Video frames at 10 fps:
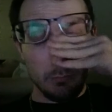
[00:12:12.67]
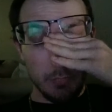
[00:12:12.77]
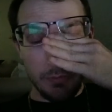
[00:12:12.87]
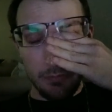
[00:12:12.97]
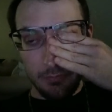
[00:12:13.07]

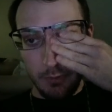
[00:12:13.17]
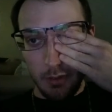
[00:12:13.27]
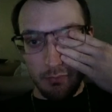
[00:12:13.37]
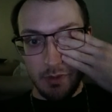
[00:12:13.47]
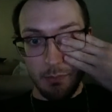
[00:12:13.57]
If
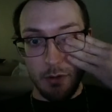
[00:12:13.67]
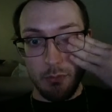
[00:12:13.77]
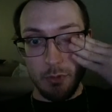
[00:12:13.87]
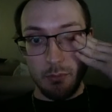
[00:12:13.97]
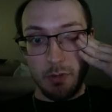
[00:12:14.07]
somebody
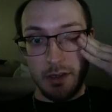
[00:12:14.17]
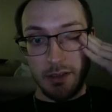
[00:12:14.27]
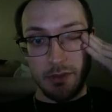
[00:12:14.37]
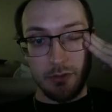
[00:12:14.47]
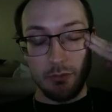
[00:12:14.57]
were
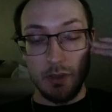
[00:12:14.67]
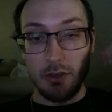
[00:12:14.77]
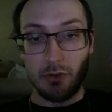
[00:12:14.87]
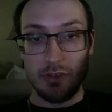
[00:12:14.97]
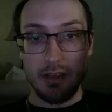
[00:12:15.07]
wanting to
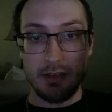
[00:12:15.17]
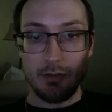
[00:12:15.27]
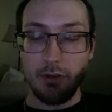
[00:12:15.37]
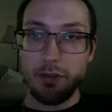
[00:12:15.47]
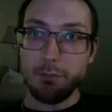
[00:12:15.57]
indulge in that
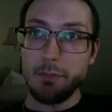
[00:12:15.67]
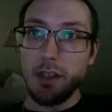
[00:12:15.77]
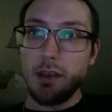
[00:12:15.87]
sort of thing.